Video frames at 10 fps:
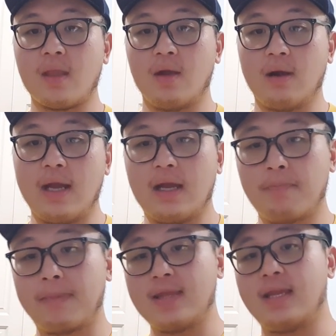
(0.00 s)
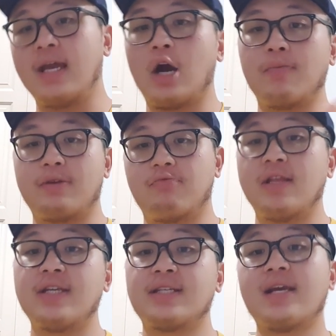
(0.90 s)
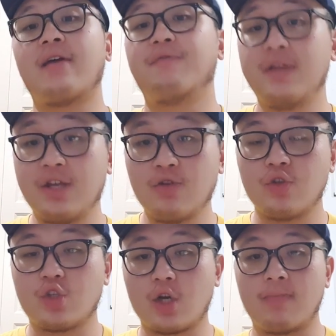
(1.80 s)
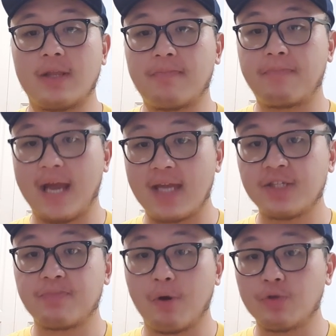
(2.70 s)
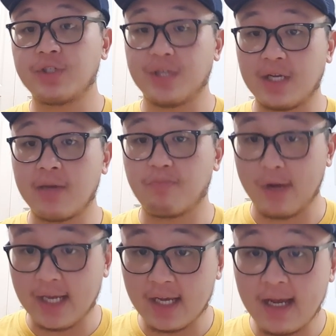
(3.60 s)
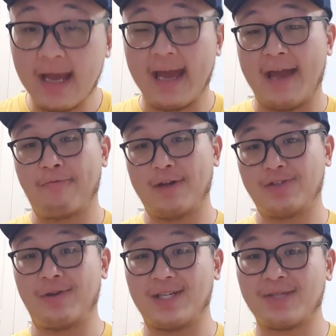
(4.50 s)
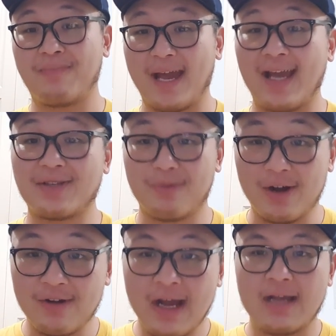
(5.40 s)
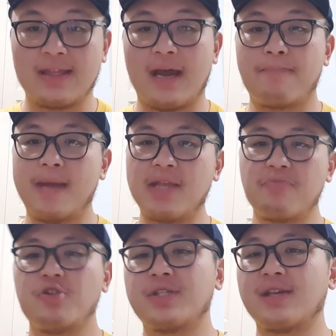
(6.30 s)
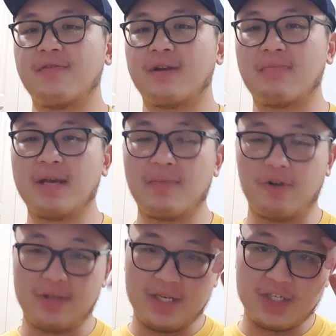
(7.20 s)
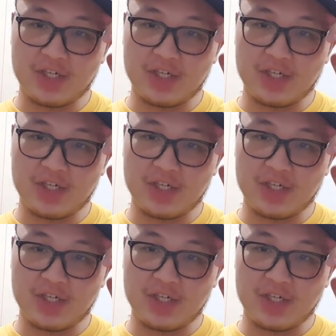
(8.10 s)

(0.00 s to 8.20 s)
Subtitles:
right, Monday I'll be releasing a video to talk about the plans post-Circuit Breaker and what to expect as well. There are many more stuff coming up on this